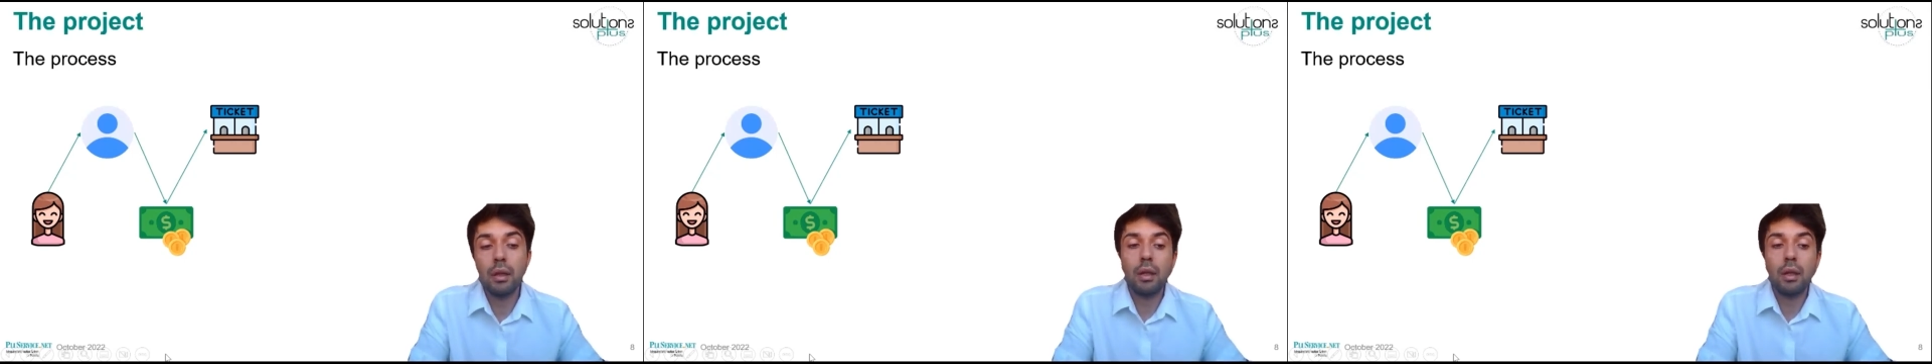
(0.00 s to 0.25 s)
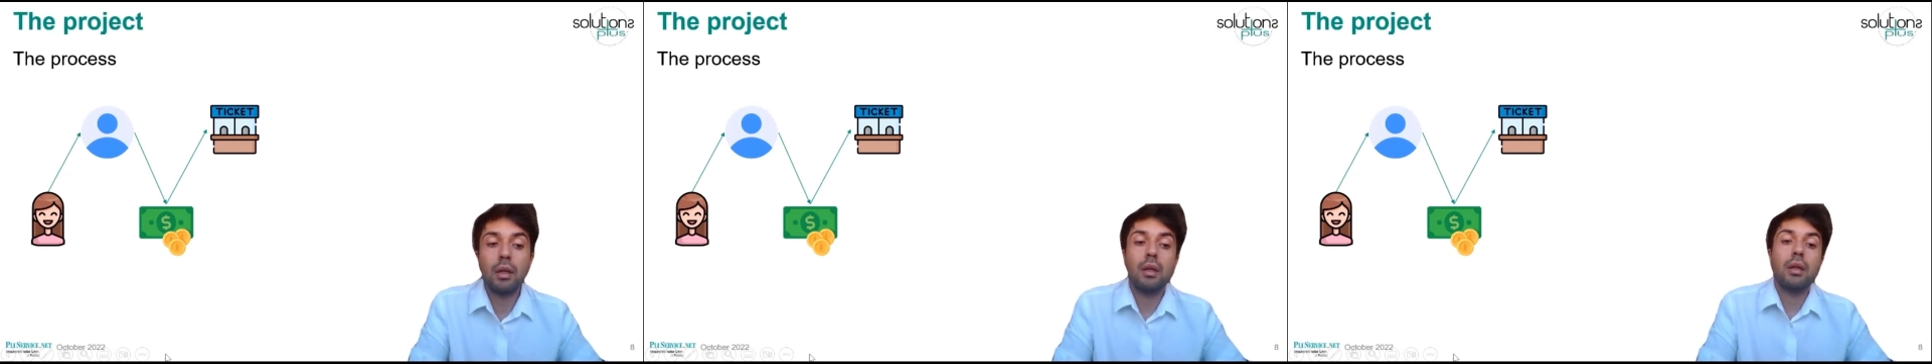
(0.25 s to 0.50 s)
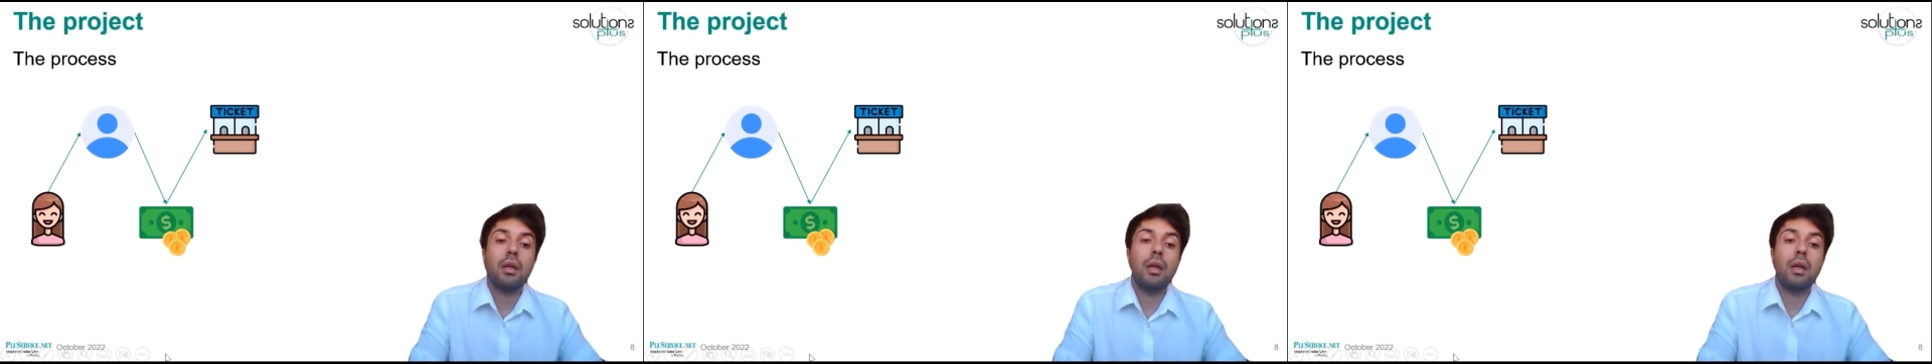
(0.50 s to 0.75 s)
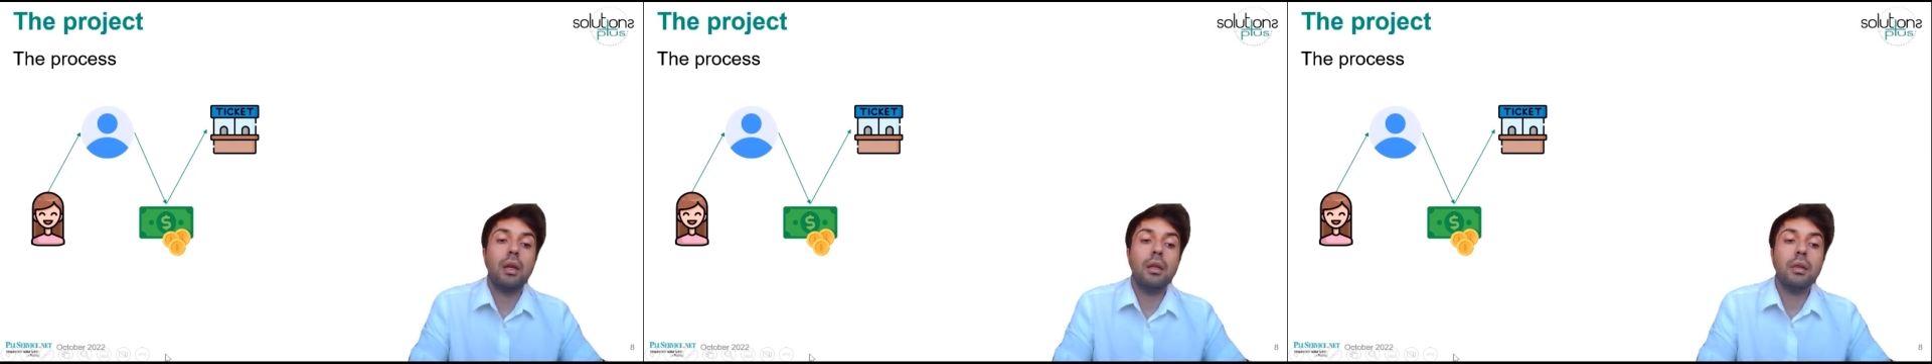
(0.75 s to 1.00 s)
and
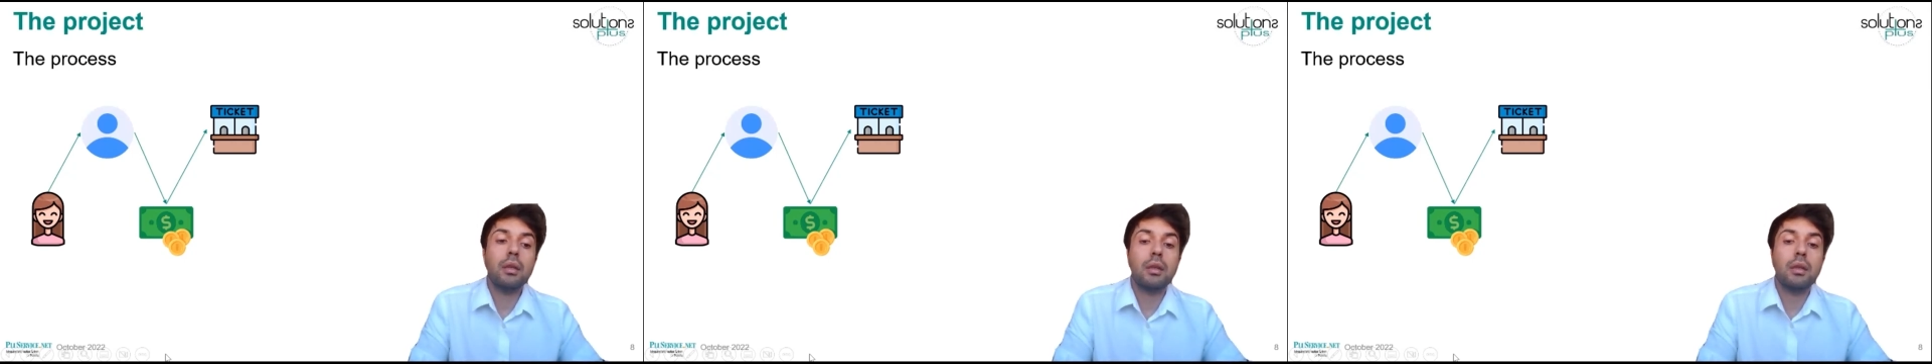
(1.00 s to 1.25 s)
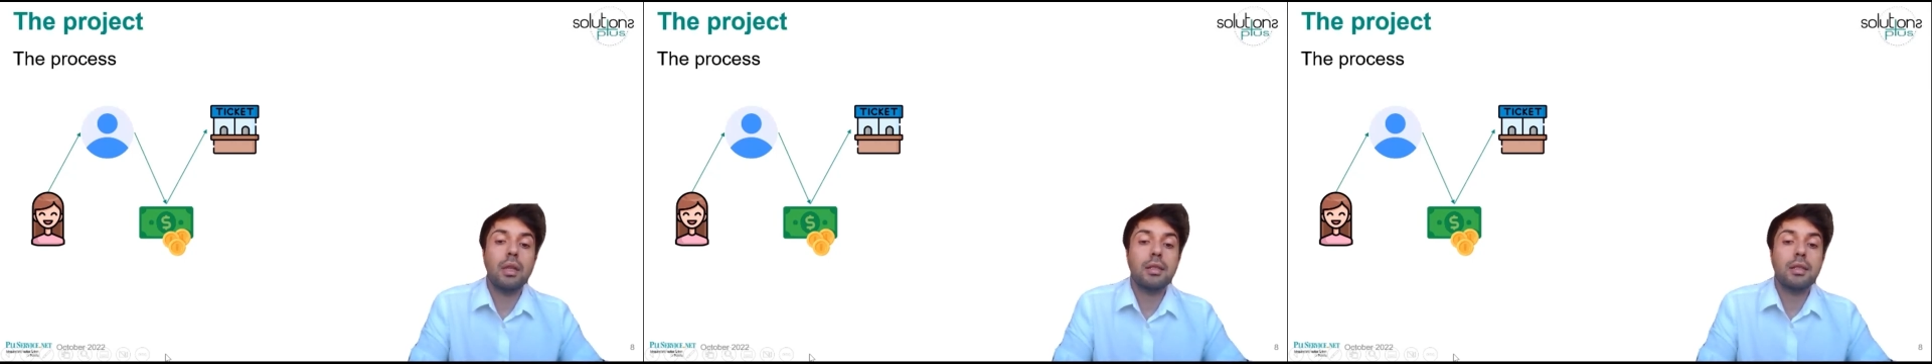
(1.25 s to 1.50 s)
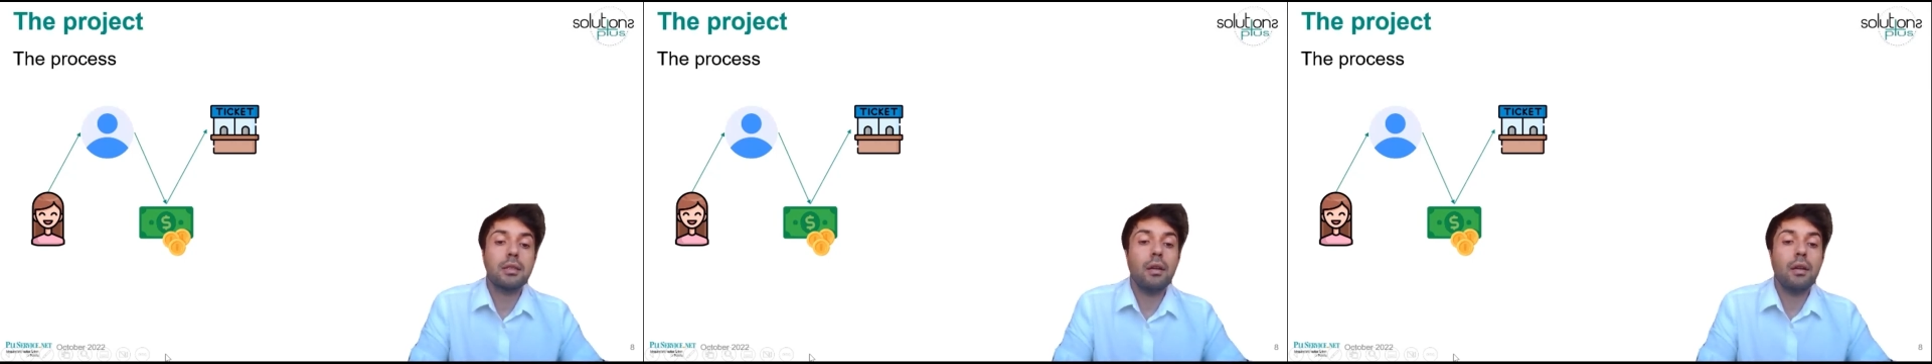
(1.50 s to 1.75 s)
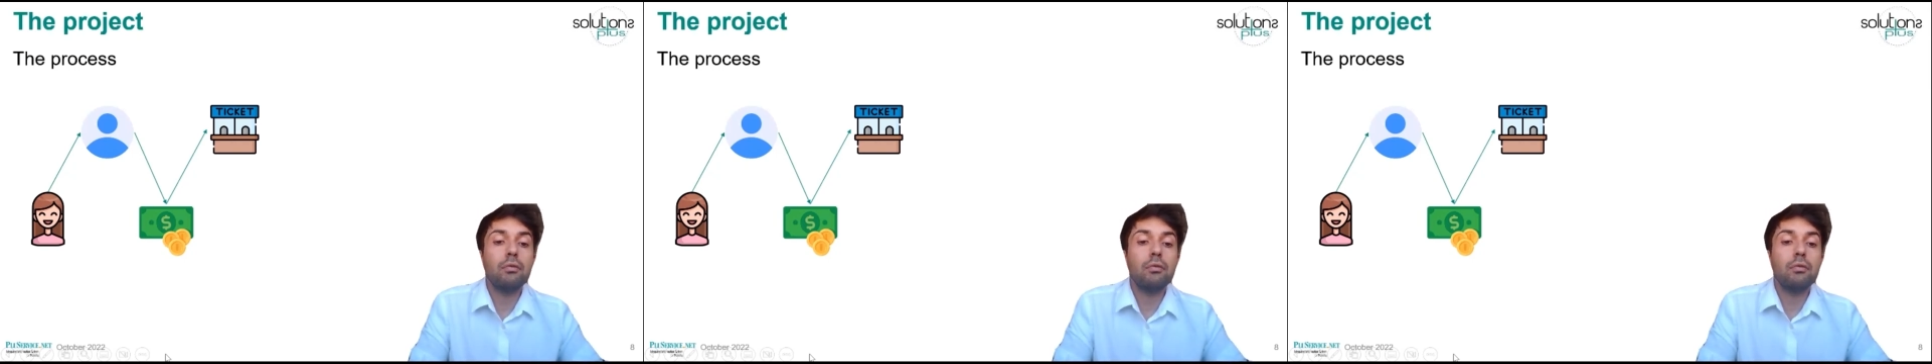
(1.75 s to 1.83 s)
the staff will find